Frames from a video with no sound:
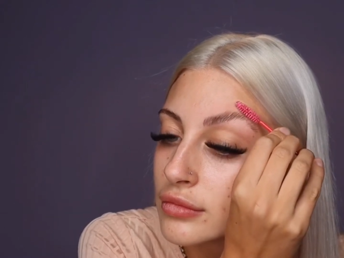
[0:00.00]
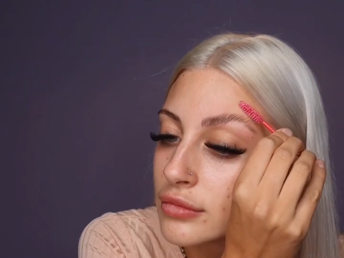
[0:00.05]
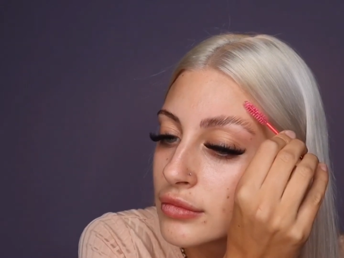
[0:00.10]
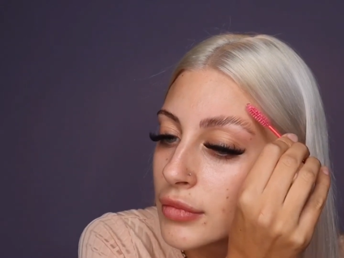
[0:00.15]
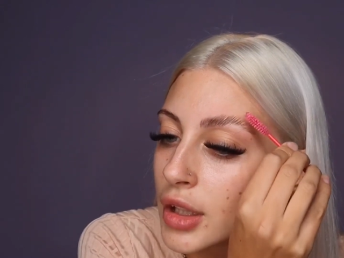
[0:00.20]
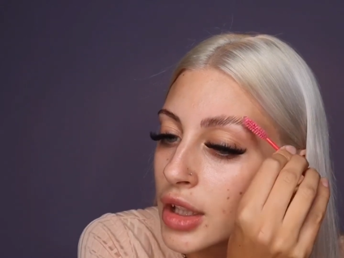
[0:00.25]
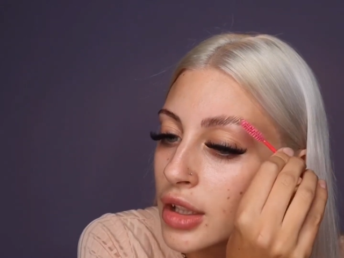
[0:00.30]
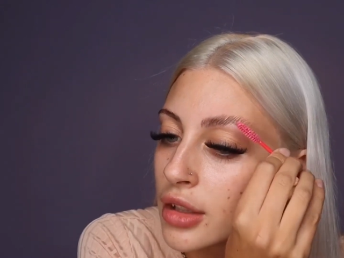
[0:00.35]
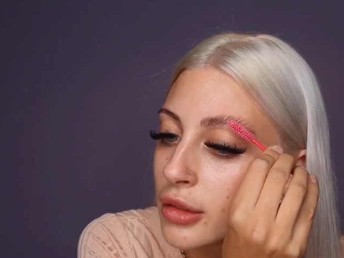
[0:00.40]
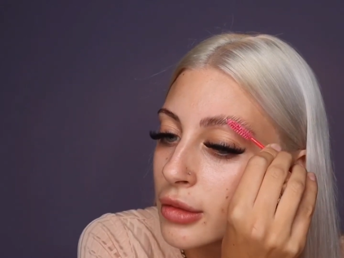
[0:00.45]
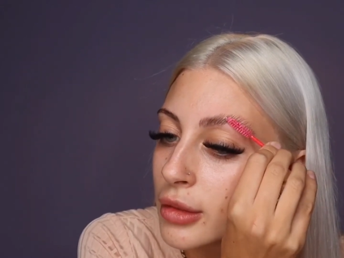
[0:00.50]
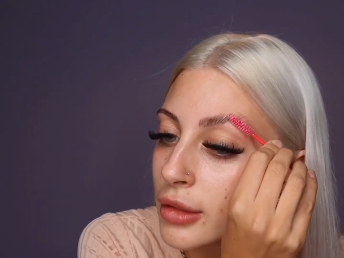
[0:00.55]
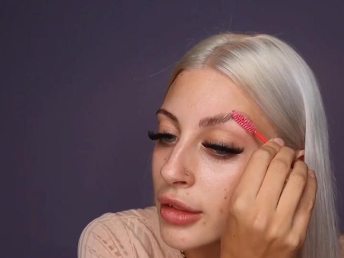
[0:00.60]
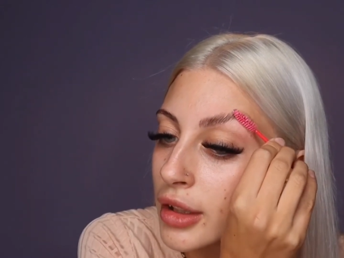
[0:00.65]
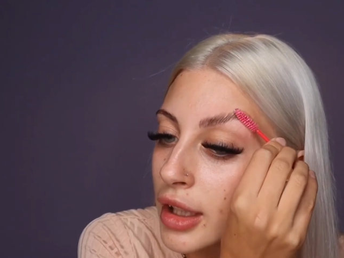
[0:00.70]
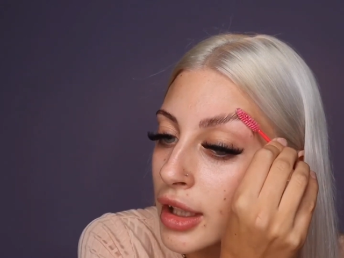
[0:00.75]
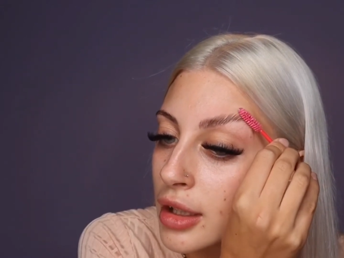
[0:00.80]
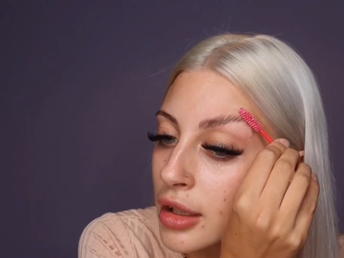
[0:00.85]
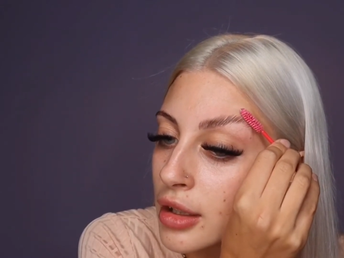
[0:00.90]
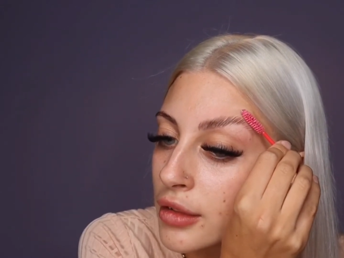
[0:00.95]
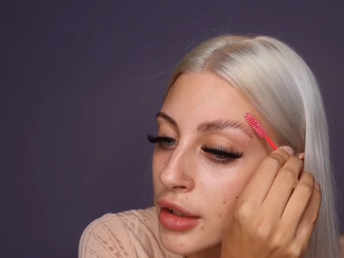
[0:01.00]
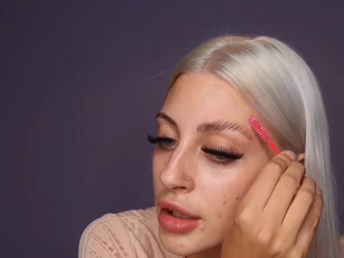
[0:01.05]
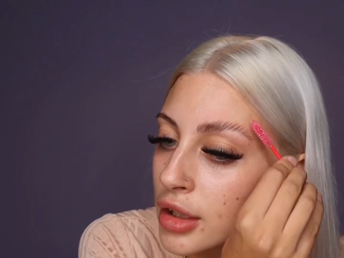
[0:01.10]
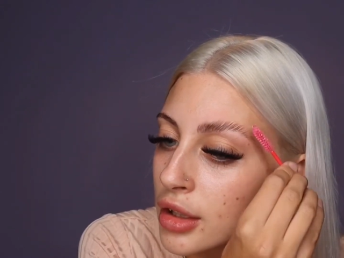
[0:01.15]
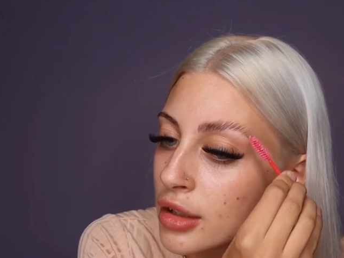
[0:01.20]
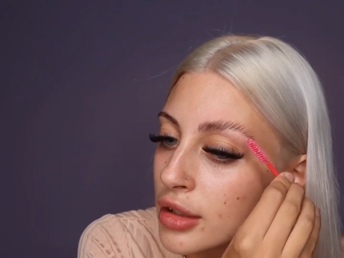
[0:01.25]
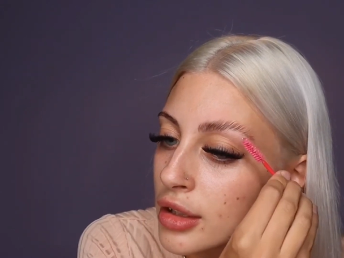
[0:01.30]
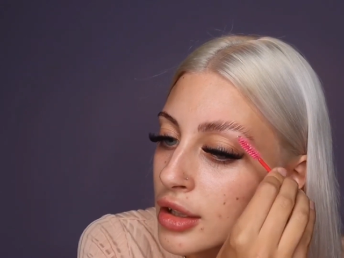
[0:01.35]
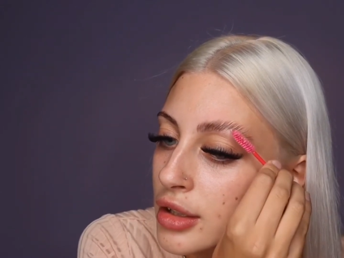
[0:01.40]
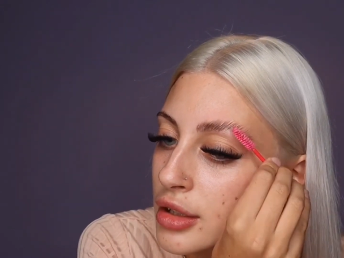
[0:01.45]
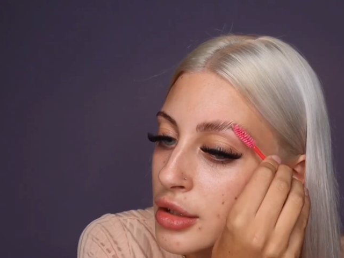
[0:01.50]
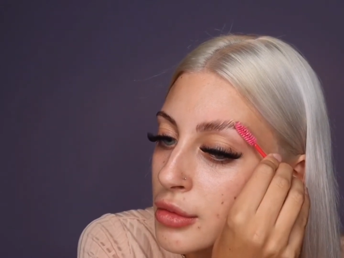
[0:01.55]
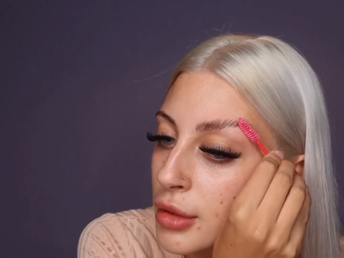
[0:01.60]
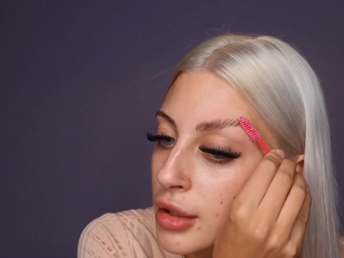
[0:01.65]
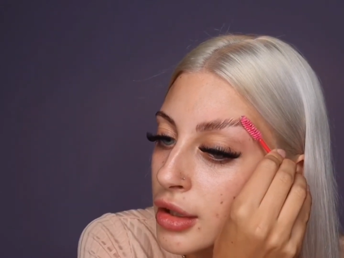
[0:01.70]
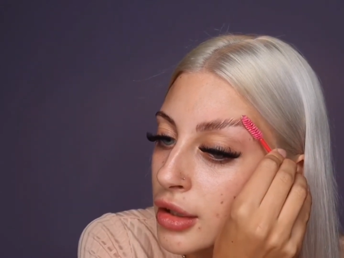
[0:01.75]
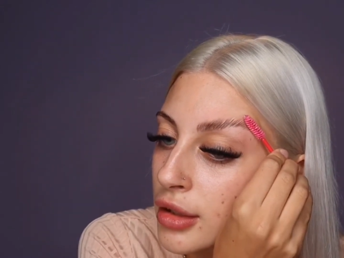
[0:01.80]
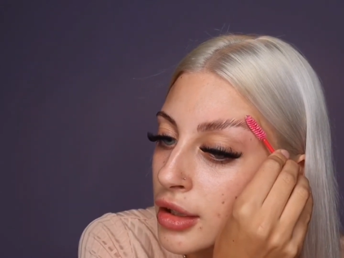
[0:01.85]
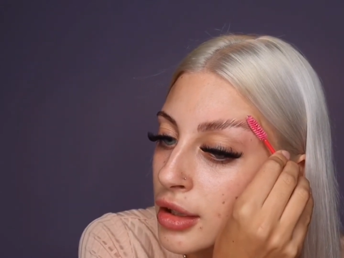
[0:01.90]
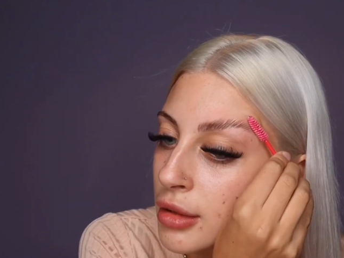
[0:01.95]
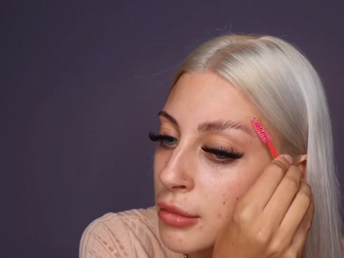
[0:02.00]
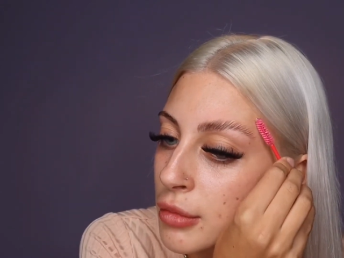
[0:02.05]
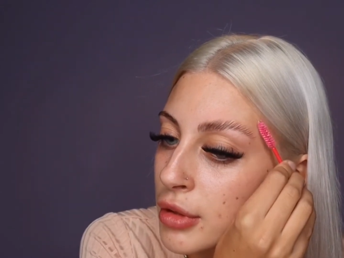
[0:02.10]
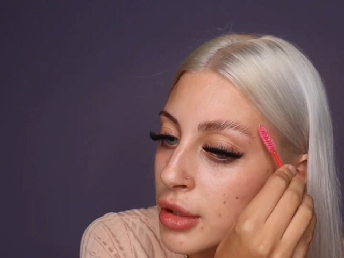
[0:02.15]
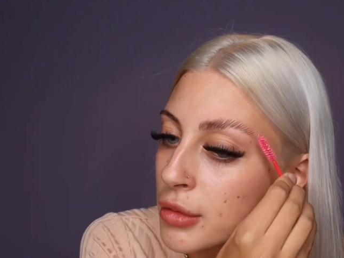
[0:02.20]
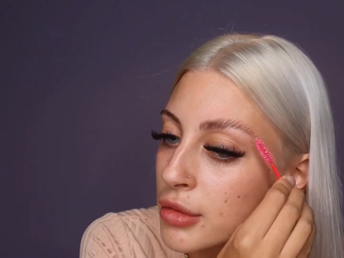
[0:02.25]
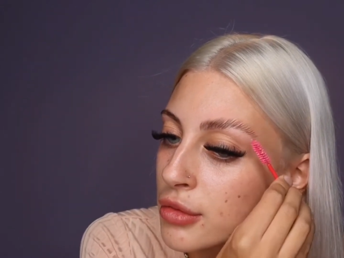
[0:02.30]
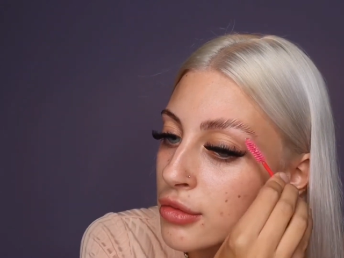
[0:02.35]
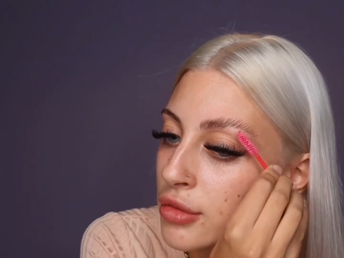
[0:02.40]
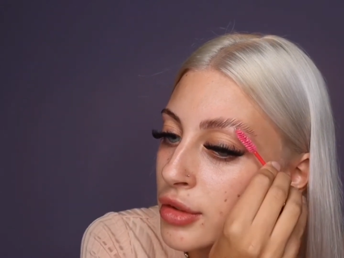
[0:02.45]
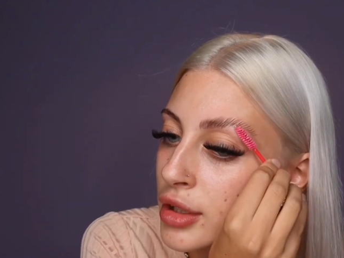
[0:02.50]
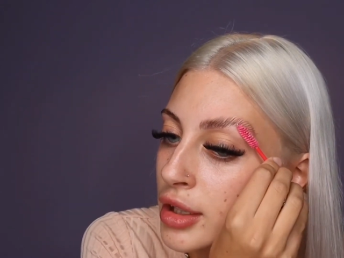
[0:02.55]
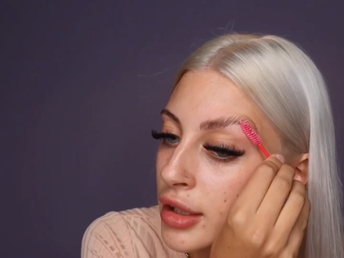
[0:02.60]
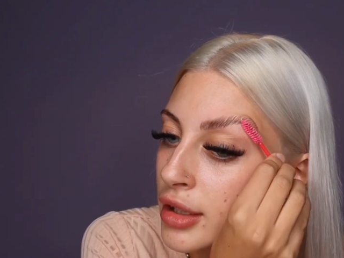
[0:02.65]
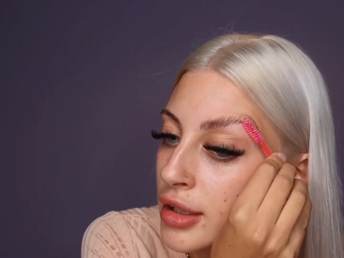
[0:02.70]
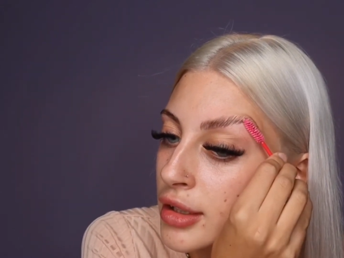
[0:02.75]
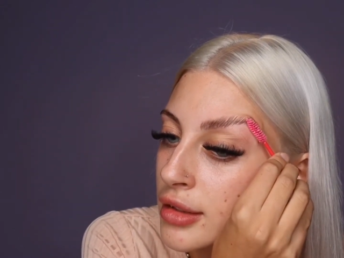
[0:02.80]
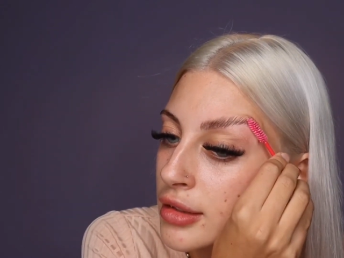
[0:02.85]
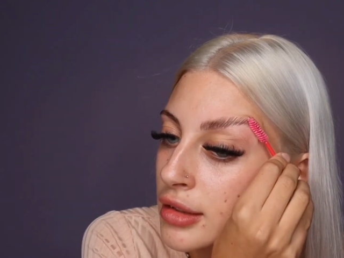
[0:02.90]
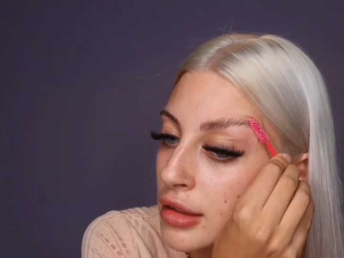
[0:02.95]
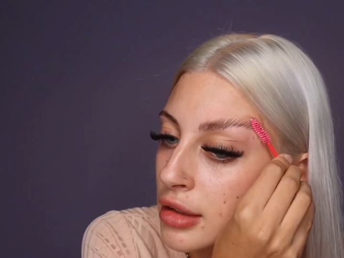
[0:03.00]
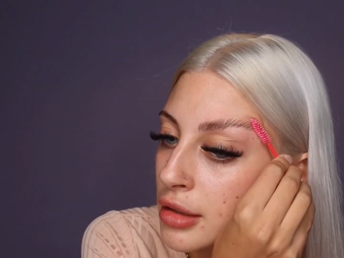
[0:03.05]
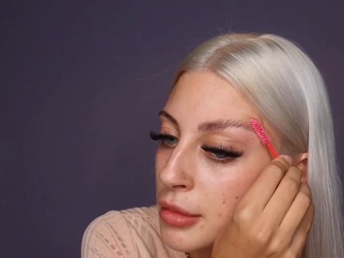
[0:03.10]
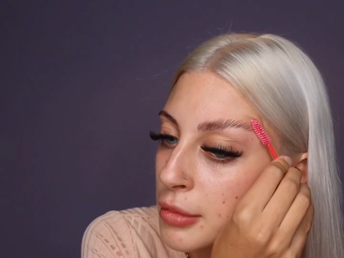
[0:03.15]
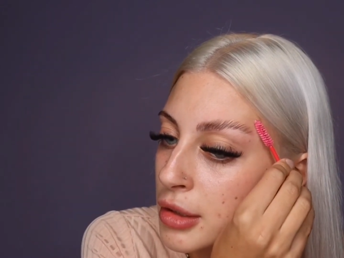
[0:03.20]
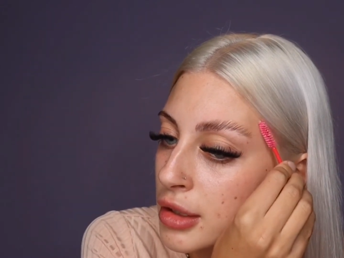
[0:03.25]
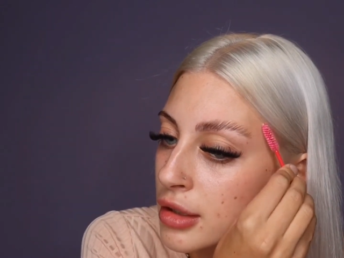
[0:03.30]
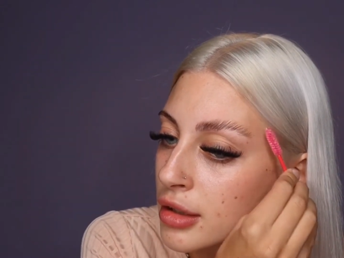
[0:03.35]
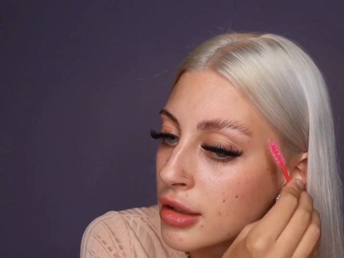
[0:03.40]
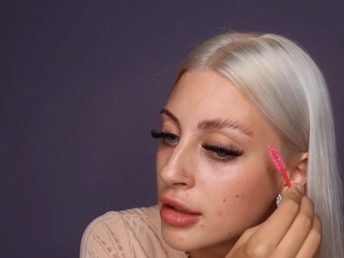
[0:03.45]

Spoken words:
don't know if any of you heard that swallow then, but it was really disturbing.